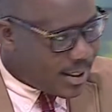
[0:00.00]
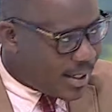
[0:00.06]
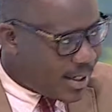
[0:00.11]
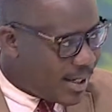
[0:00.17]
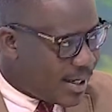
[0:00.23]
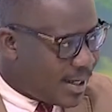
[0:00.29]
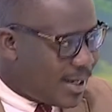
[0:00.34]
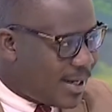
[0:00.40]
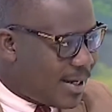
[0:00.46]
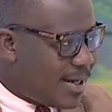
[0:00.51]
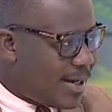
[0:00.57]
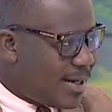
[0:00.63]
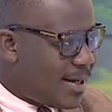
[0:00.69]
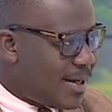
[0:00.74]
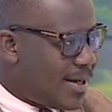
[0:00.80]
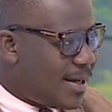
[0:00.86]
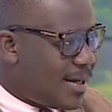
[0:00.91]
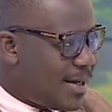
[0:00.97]
about
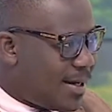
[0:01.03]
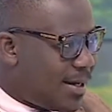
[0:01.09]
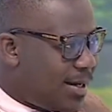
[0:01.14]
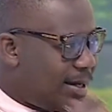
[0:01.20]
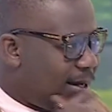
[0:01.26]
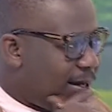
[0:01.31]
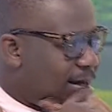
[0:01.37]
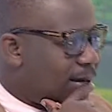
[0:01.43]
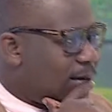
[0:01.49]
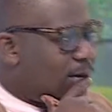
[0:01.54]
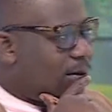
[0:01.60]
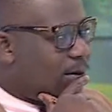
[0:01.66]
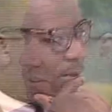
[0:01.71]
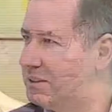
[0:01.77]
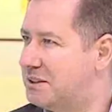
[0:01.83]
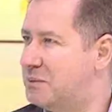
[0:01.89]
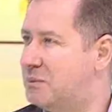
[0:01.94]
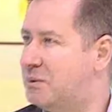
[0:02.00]
two apartments, not
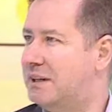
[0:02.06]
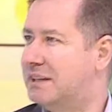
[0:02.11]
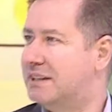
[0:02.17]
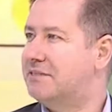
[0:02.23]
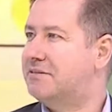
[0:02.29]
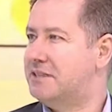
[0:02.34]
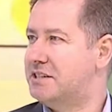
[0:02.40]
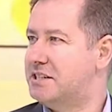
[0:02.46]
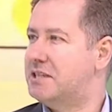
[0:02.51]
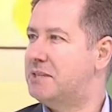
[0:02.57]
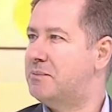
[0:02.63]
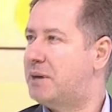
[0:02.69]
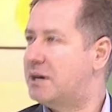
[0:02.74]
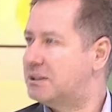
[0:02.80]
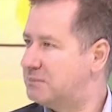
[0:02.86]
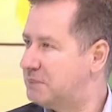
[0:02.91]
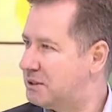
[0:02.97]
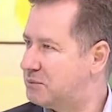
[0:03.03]
only one. The okay. first
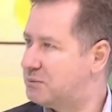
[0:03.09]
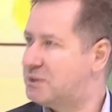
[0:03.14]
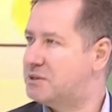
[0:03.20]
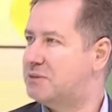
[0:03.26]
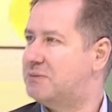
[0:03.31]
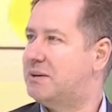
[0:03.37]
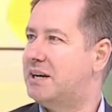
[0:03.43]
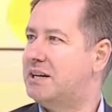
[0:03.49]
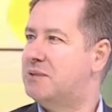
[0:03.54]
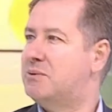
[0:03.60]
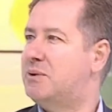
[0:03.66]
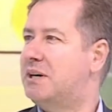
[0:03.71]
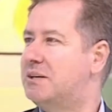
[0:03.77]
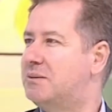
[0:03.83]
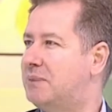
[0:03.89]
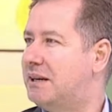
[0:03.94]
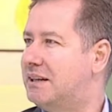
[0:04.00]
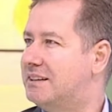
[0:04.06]
apartment was already won.
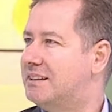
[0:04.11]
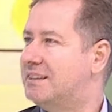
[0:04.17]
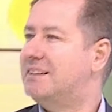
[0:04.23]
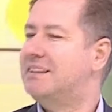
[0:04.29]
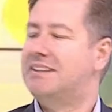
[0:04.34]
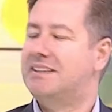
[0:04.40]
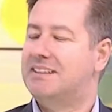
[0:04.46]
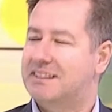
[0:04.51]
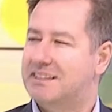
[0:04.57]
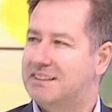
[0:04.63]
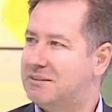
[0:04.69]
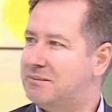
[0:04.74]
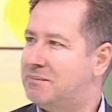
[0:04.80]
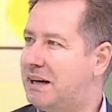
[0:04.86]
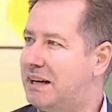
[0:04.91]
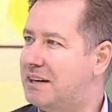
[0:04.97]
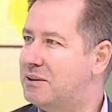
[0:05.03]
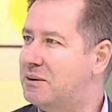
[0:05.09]
been won by who?
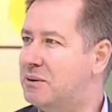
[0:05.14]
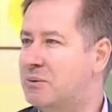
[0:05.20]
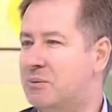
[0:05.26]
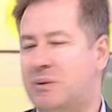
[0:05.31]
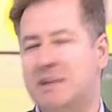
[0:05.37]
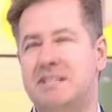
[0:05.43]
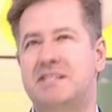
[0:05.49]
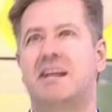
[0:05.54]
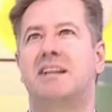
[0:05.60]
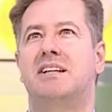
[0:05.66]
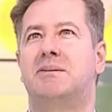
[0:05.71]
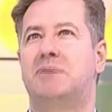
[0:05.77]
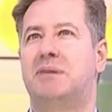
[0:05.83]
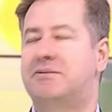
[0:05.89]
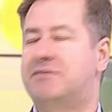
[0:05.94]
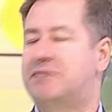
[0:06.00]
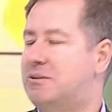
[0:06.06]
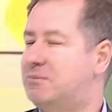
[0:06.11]
By one gentleman
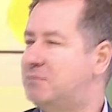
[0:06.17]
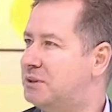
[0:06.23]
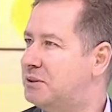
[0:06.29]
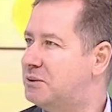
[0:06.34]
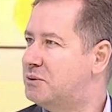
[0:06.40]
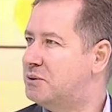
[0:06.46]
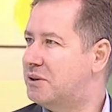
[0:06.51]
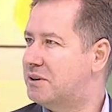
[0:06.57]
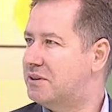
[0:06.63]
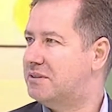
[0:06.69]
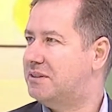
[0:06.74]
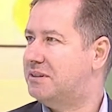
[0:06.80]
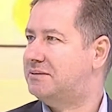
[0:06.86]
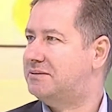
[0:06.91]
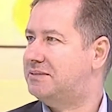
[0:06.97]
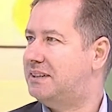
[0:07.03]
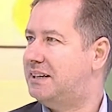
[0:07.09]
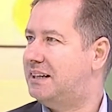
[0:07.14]
from the north
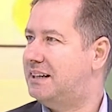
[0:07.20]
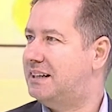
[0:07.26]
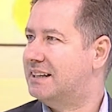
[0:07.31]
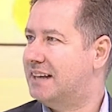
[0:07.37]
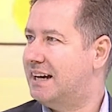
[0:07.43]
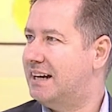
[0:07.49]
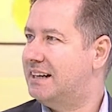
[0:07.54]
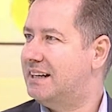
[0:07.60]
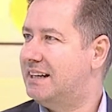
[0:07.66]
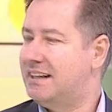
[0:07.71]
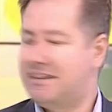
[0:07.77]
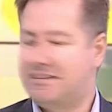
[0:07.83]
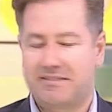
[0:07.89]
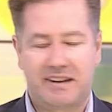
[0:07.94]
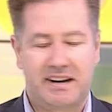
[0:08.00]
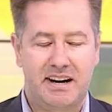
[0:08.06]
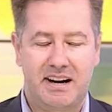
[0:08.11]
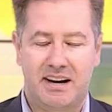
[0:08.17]
of uh, Ghana, a
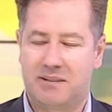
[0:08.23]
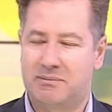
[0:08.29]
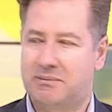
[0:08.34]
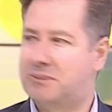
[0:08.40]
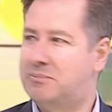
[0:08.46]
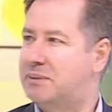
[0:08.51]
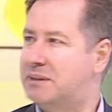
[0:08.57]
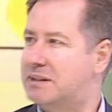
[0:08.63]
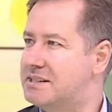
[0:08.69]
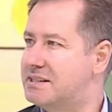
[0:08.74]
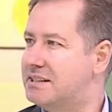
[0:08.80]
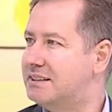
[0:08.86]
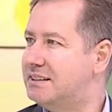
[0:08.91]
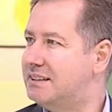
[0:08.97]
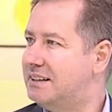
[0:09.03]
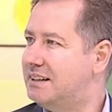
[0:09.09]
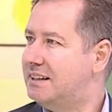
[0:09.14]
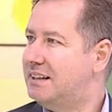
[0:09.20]
very mm. humble
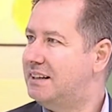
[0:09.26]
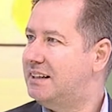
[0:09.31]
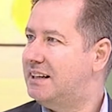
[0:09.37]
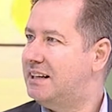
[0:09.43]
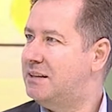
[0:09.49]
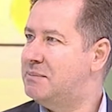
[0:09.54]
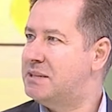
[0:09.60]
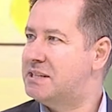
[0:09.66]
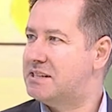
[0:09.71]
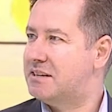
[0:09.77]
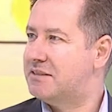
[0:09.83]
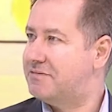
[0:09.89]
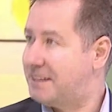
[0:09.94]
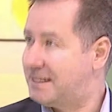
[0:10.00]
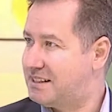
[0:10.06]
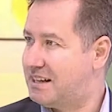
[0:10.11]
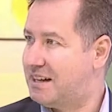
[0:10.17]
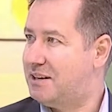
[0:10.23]
person, mm. uh, Mr.
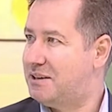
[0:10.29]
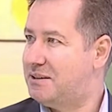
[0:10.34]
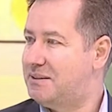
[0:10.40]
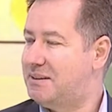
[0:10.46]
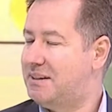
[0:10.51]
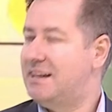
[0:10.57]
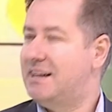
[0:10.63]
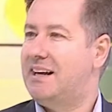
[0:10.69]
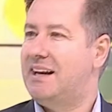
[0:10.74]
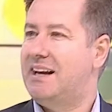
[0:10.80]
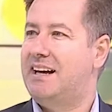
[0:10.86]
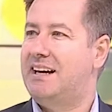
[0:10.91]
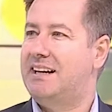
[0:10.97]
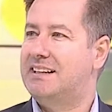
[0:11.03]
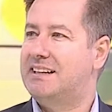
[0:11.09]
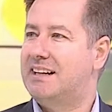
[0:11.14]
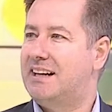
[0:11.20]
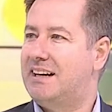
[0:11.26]
Fatao. Okay.
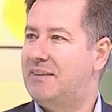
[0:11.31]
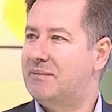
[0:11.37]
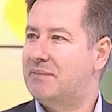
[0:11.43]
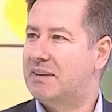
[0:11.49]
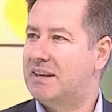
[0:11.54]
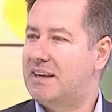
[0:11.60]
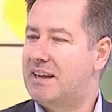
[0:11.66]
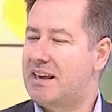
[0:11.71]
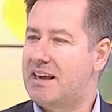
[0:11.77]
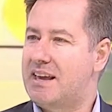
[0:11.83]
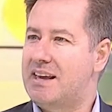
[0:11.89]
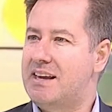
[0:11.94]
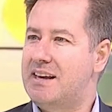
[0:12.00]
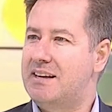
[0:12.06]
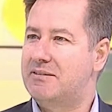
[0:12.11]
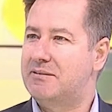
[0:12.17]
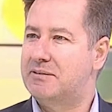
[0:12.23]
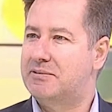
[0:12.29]
And um,
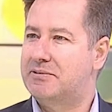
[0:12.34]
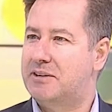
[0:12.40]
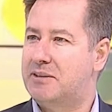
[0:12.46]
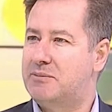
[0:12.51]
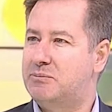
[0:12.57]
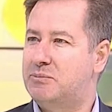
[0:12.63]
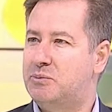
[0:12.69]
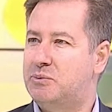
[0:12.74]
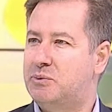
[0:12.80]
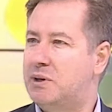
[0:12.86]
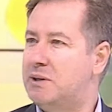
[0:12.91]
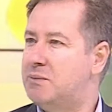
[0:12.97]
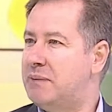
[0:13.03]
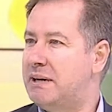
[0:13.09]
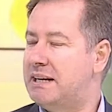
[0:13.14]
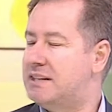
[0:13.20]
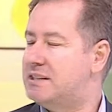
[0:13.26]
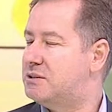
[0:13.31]
he, from one
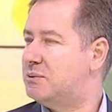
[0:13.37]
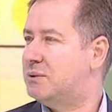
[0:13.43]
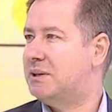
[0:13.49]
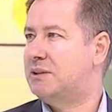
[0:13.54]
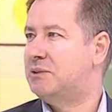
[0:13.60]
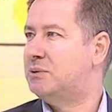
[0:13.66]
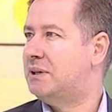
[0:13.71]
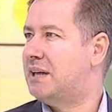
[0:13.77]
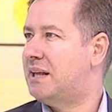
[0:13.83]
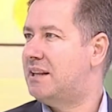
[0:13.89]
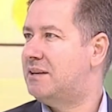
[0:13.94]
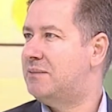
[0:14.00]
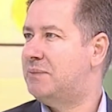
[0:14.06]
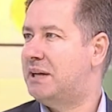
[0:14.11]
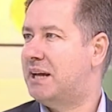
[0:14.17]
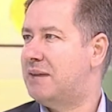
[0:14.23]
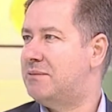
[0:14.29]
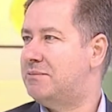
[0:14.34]
minute to, to another,
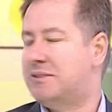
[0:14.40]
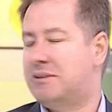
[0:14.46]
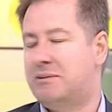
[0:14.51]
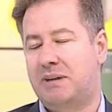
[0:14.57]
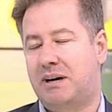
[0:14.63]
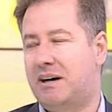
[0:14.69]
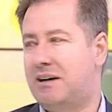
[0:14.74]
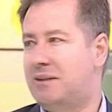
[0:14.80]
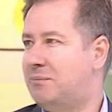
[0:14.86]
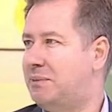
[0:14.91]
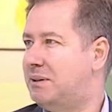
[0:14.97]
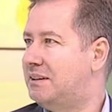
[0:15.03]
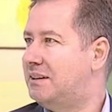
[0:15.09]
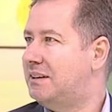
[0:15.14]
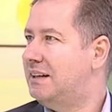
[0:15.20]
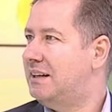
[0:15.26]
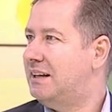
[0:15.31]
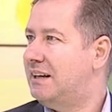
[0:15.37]
became from a humble
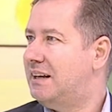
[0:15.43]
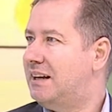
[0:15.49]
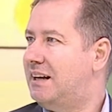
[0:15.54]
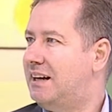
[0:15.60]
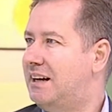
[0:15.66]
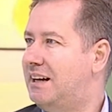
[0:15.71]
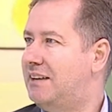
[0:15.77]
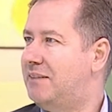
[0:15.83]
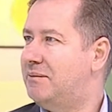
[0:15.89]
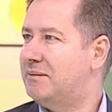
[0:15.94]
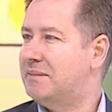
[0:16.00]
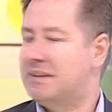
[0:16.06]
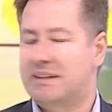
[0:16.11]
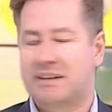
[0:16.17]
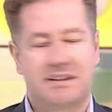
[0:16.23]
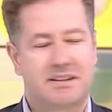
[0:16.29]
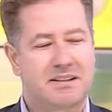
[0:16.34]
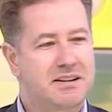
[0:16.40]
um,
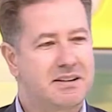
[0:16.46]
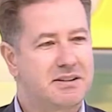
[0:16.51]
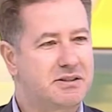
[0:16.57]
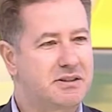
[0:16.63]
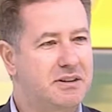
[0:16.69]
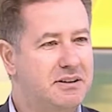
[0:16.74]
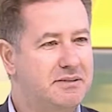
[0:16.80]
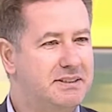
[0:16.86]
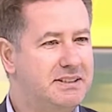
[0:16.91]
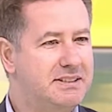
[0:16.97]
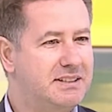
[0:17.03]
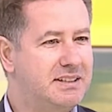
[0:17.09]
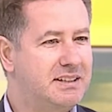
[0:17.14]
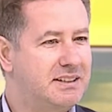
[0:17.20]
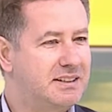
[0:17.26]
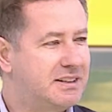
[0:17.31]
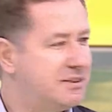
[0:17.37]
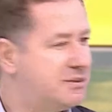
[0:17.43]
a, a, servant
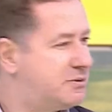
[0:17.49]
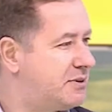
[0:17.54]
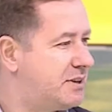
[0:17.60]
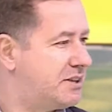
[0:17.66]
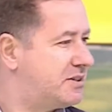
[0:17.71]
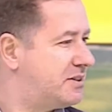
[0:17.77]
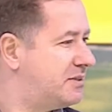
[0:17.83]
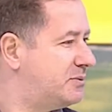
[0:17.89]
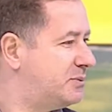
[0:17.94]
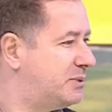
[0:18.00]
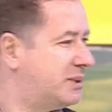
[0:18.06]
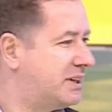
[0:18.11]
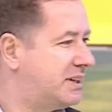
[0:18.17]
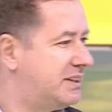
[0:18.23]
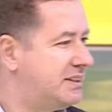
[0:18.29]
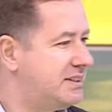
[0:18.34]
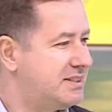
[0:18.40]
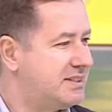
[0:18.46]
in construction
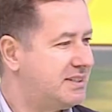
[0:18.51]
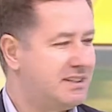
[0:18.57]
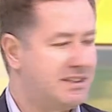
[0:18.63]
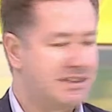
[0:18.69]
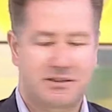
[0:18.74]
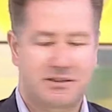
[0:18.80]
workers, mm. a,